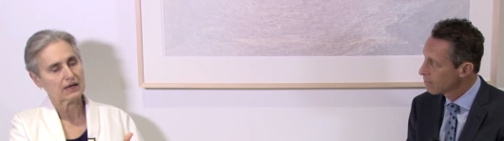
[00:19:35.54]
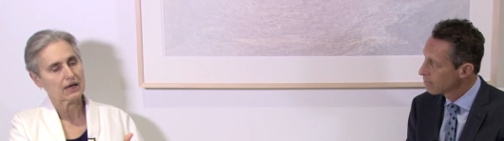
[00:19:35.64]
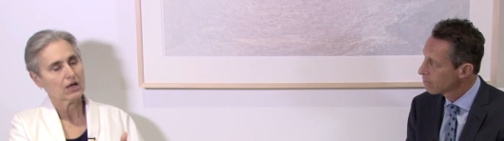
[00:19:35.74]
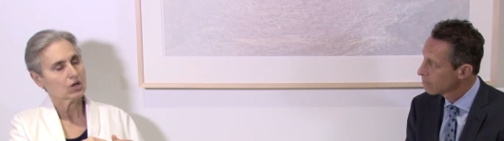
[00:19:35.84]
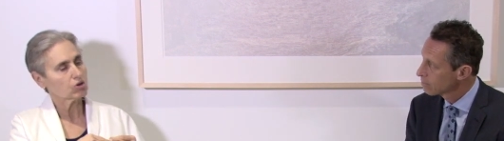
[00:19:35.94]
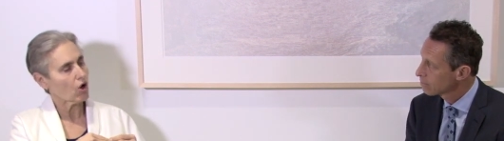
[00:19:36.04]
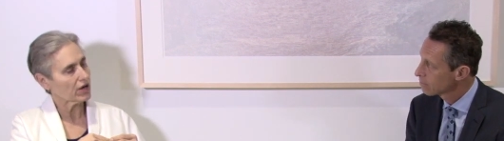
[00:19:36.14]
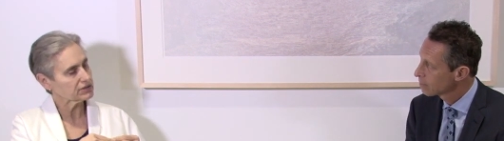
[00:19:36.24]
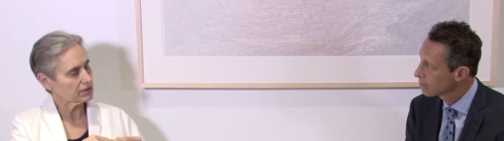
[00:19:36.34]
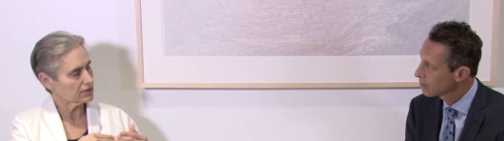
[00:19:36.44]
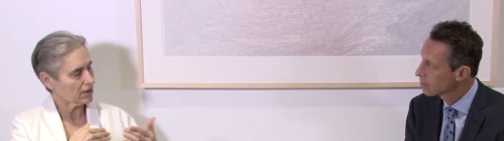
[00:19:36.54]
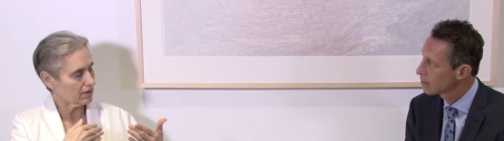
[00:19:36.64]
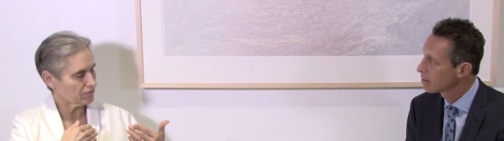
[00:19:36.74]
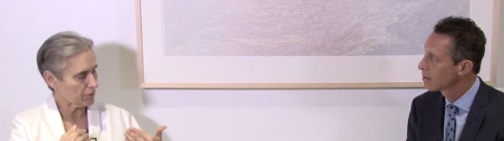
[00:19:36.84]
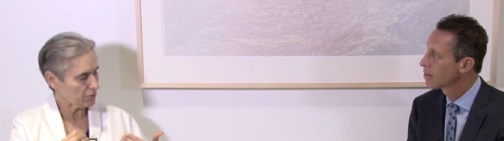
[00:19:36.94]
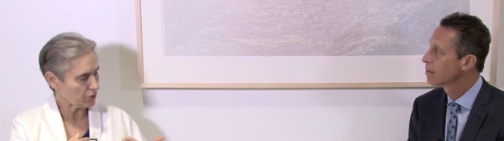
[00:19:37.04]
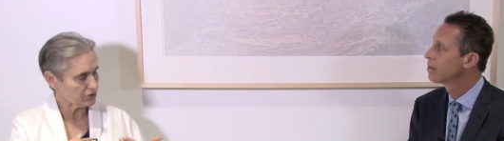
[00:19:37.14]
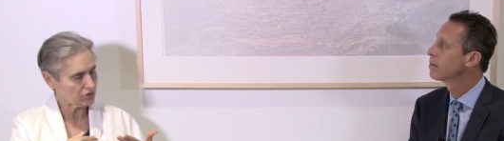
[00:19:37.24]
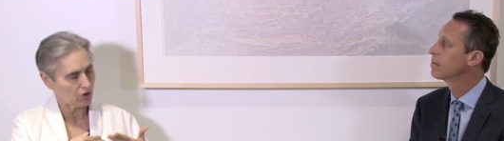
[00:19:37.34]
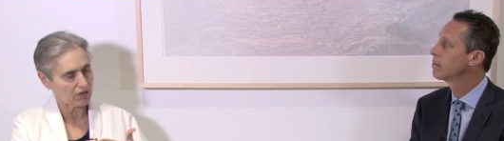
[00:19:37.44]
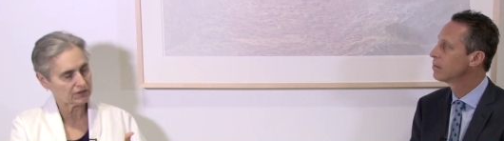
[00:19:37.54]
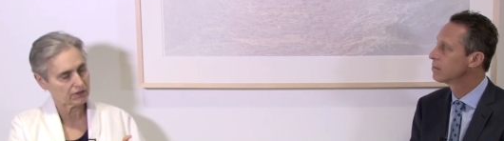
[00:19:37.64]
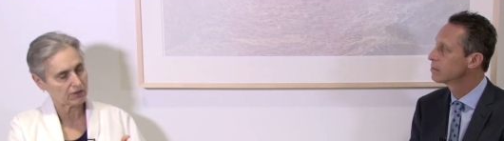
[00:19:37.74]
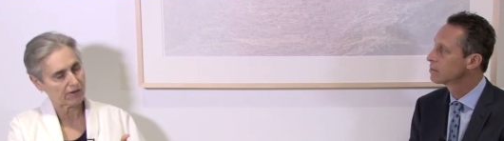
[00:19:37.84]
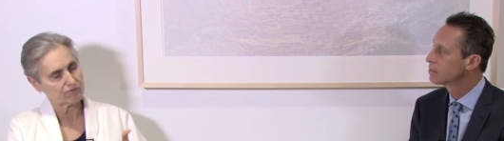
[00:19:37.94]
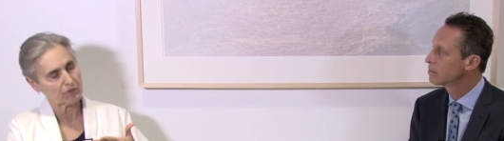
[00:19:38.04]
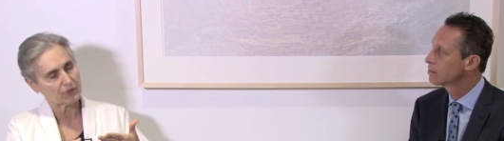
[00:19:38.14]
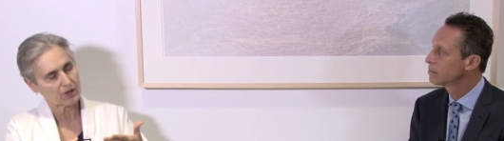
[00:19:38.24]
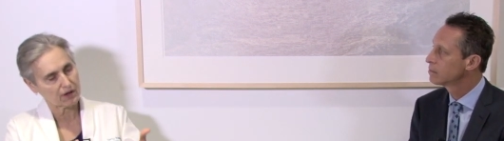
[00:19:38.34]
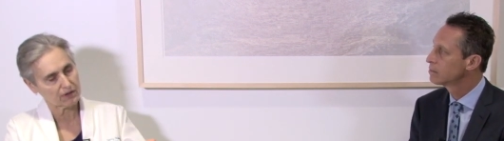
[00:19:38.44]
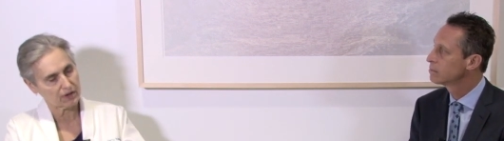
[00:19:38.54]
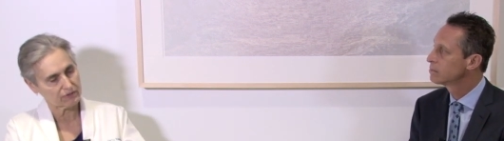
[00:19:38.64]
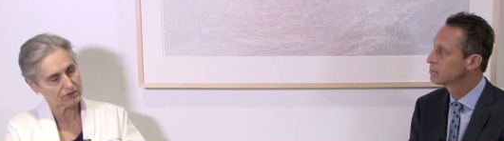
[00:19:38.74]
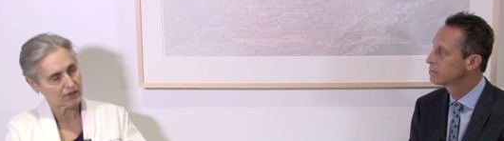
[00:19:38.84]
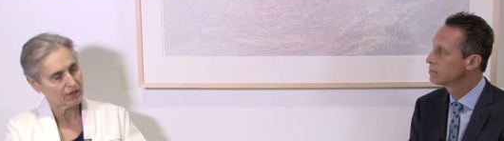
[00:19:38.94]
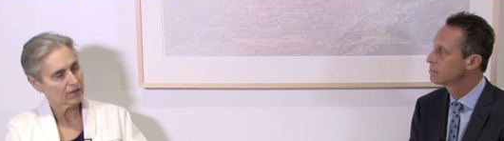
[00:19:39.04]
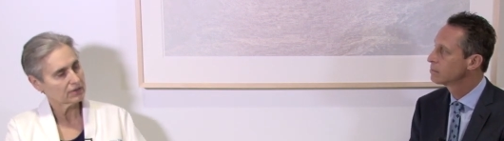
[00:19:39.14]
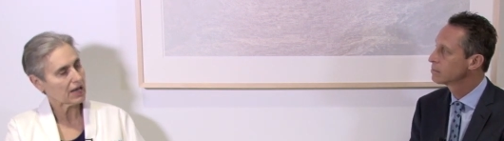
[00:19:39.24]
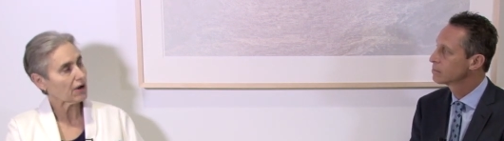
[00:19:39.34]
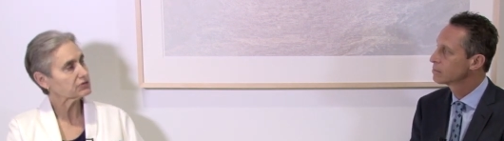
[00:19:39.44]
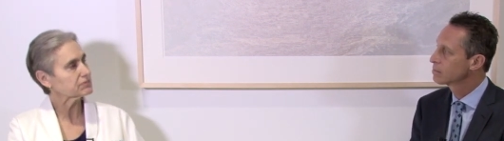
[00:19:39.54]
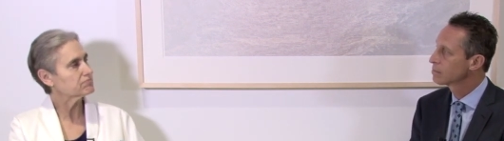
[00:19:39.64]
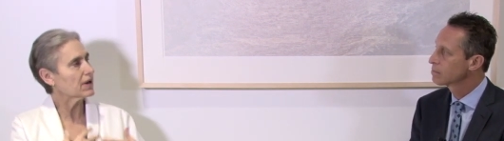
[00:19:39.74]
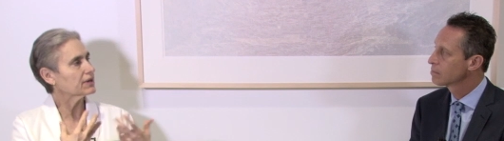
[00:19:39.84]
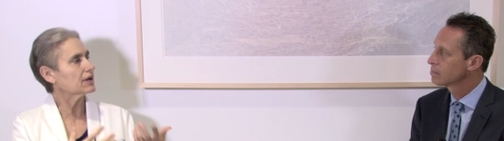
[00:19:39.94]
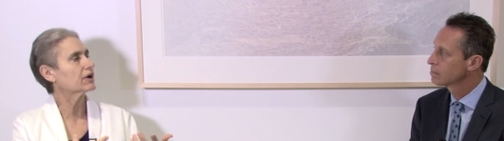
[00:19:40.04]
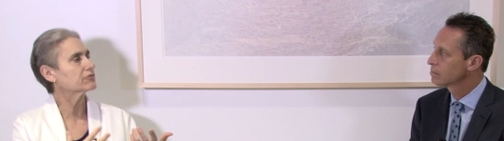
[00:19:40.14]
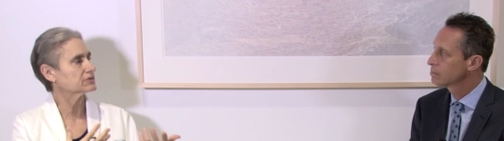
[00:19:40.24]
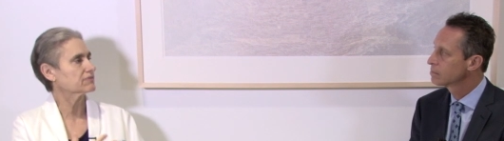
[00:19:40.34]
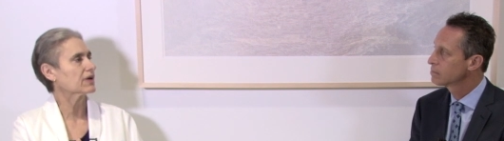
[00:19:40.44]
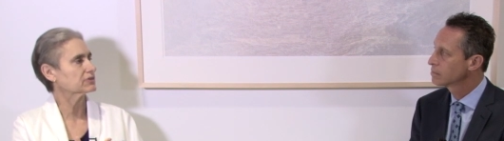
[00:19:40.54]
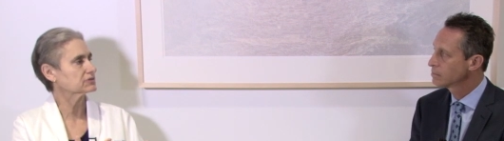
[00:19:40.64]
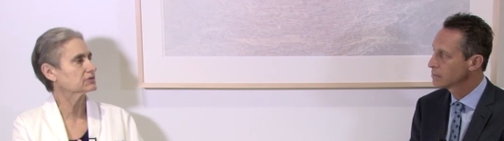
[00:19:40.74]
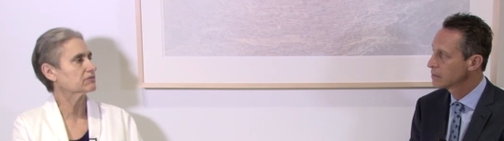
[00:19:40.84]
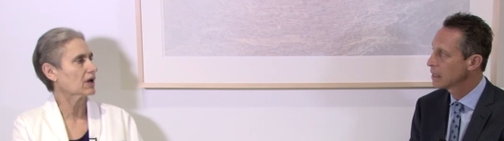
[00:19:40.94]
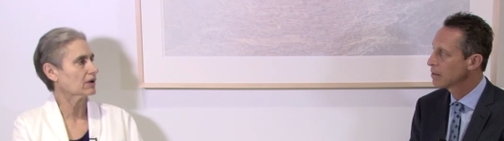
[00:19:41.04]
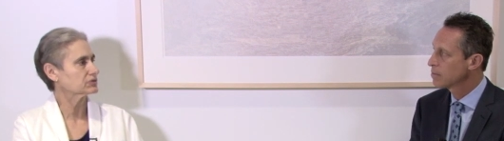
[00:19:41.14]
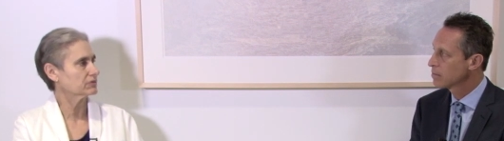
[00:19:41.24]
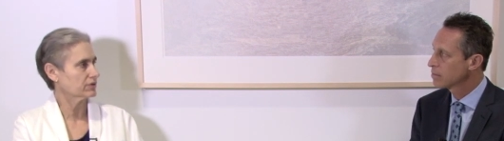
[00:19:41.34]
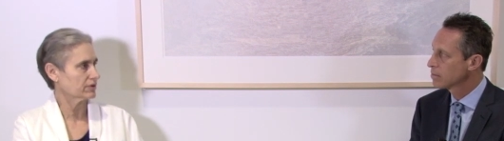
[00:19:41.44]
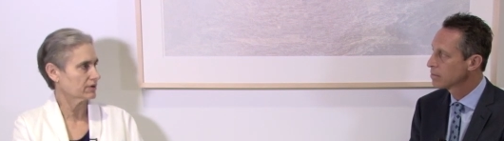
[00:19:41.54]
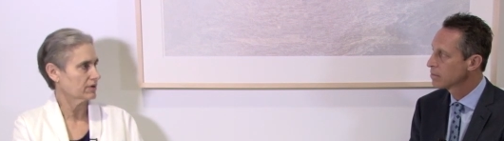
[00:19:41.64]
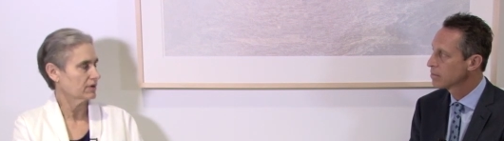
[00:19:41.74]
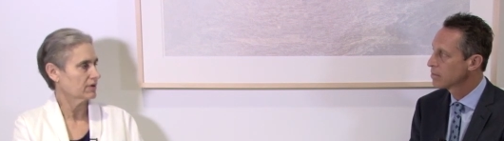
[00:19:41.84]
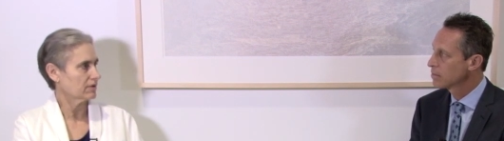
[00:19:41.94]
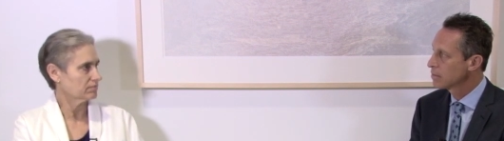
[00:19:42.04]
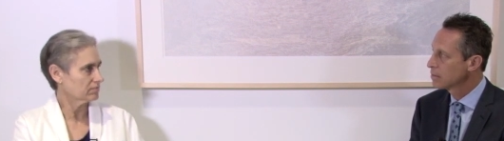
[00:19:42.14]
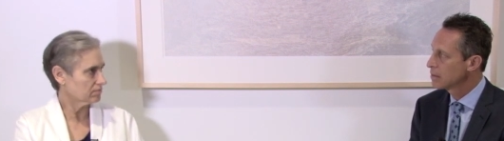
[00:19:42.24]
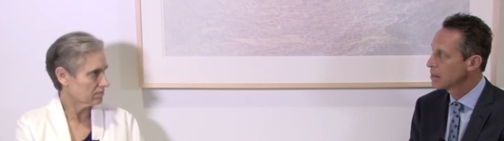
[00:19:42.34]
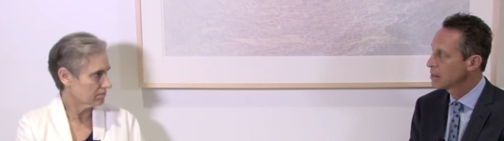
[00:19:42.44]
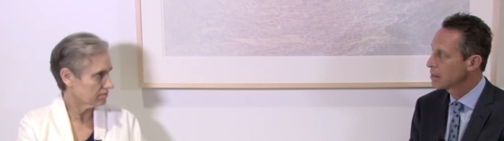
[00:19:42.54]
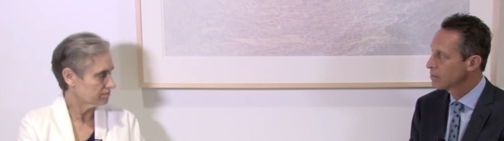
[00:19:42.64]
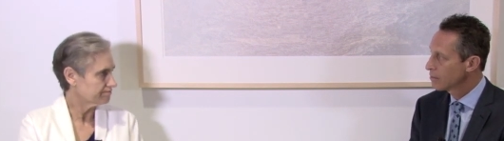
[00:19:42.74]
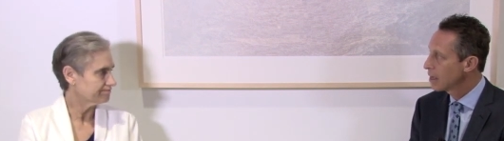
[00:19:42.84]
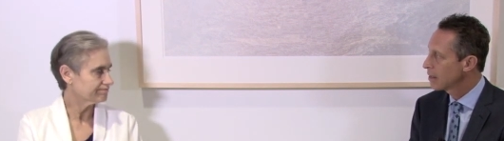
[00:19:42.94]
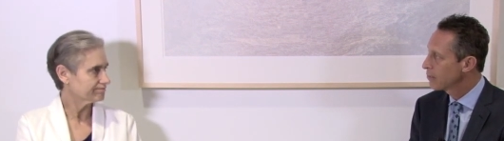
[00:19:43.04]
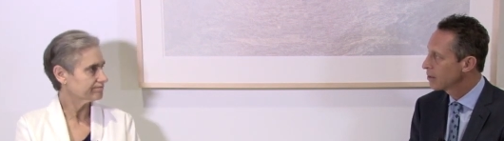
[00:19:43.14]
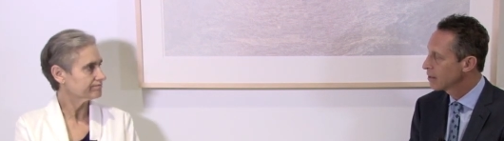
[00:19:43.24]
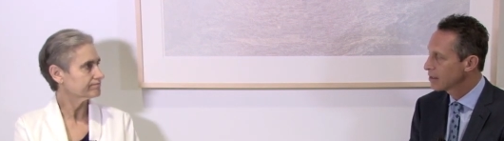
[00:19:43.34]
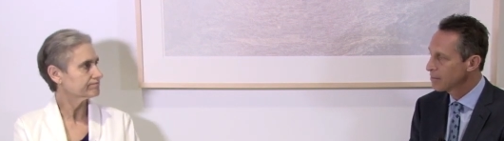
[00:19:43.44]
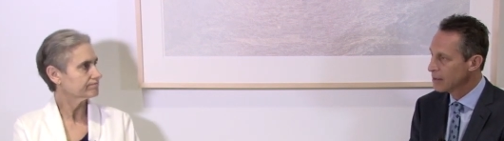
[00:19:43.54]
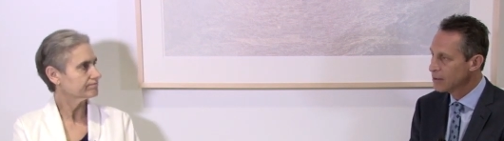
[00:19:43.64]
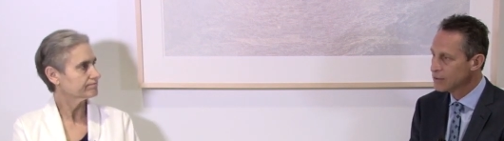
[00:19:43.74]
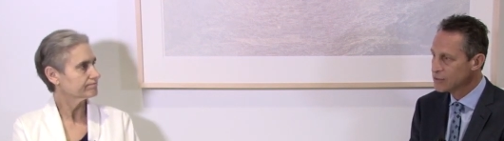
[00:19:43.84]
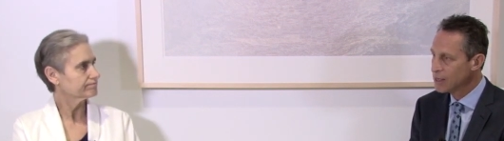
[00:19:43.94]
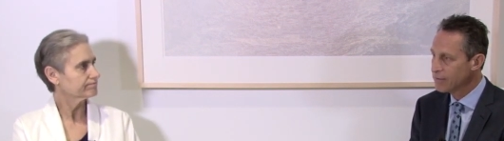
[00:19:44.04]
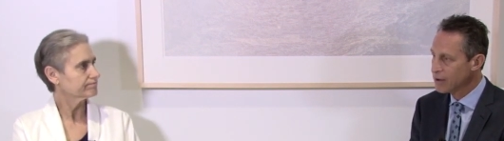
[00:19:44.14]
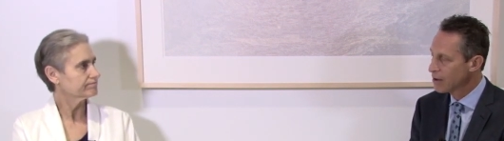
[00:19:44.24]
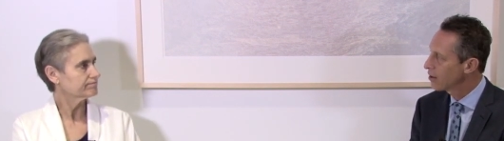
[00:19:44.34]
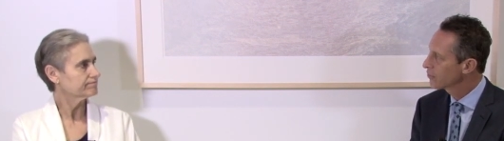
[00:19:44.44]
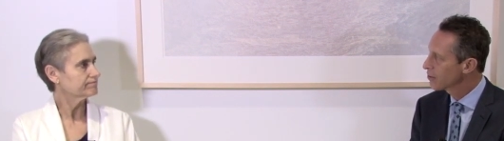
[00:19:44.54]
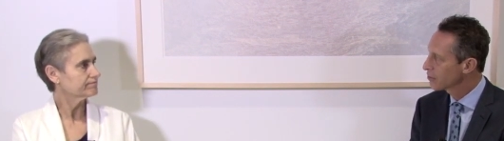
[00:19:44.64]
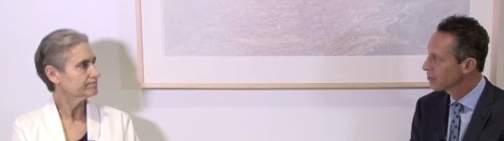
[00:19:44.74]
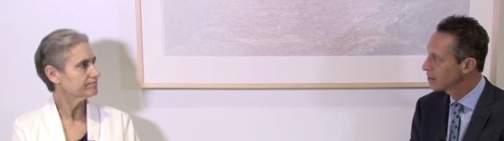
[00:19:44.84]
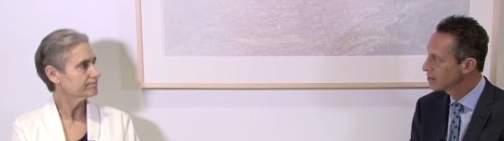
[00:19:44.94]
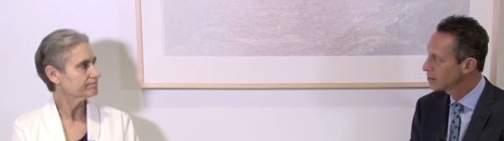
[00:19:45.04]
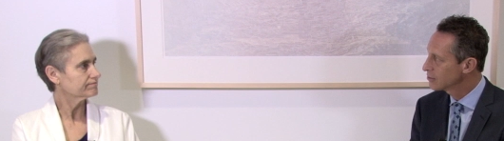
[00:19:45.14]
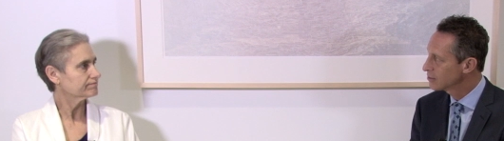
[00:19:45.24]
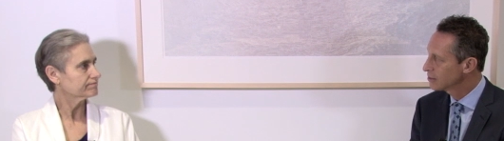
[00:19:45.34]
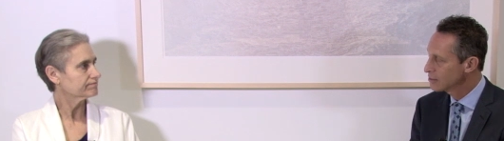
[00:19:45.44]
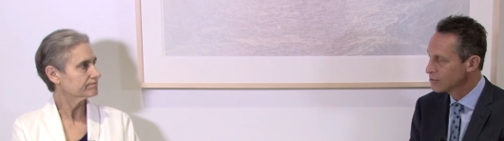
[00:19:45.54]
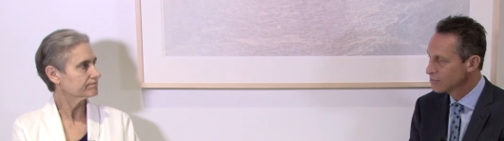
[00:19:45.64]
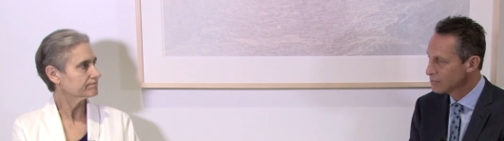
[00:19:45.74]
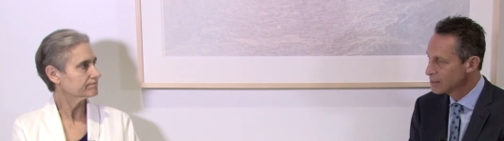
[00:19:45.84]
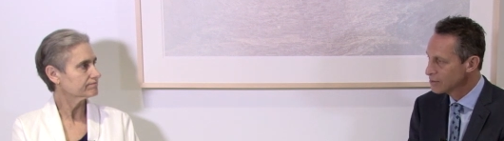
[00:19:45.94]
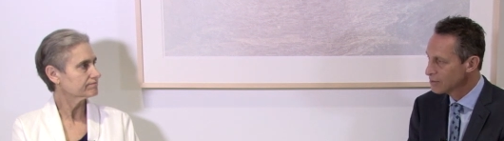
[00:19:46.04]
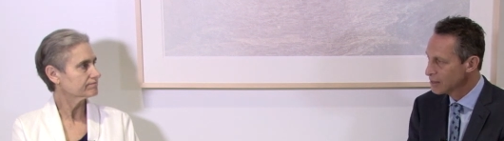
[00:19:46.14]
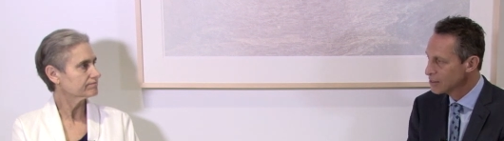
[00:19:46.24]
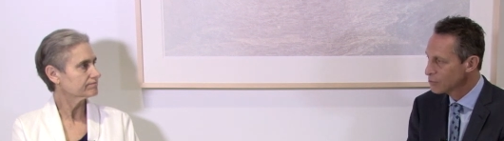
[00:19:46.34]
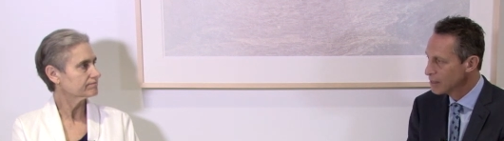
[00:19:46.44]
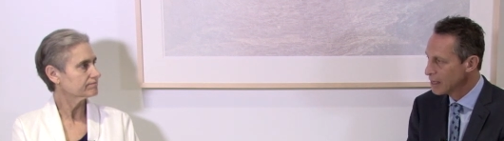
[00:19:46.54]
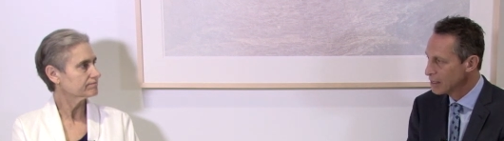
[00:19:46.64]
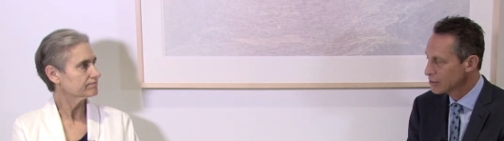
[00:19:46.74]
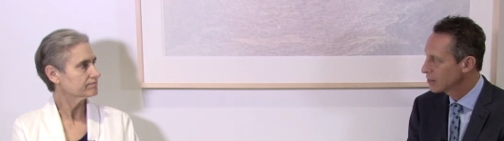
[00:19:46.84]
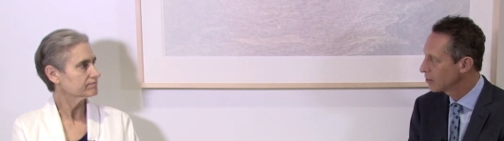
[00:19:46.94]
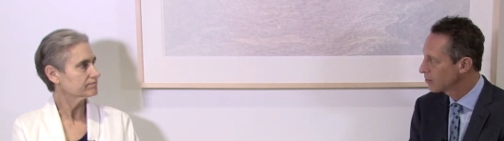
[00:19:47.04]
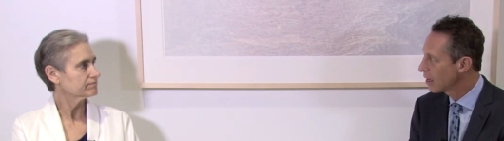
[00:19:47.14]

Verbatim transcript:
Speaker 1: uh, lost income from the person, the lost income from the caregivers. Now it's many hundreds of thousands of dollars yeah. a
Speaker 2: year. Right, and we think about you know solving our healthcare crises. These are these are things we actually know